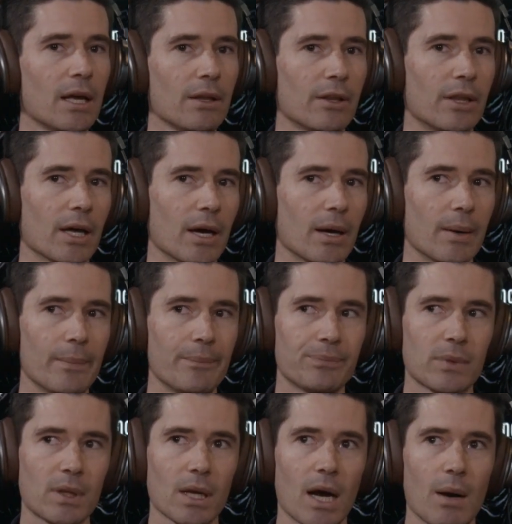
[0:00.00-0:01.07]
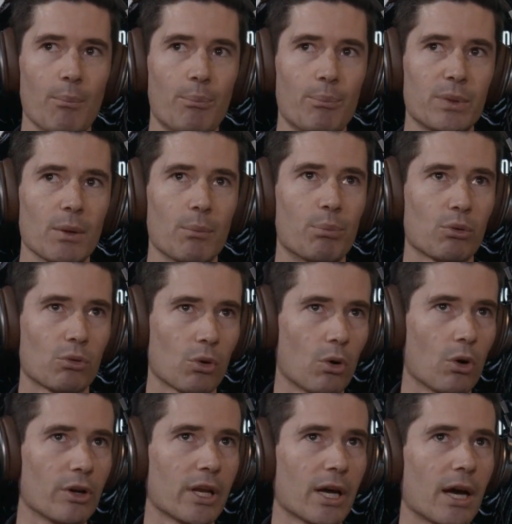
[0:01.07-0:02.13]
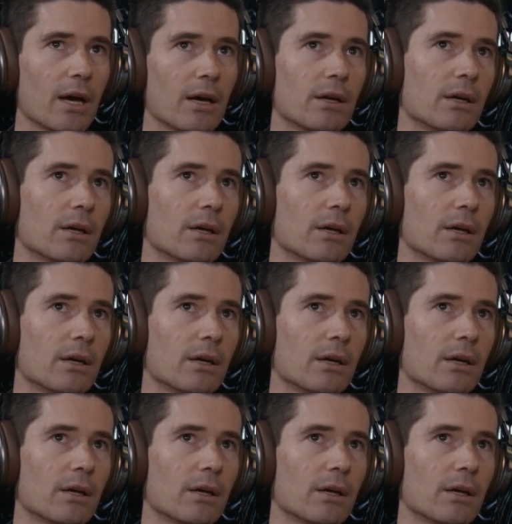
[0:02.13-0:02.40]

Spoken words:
the broader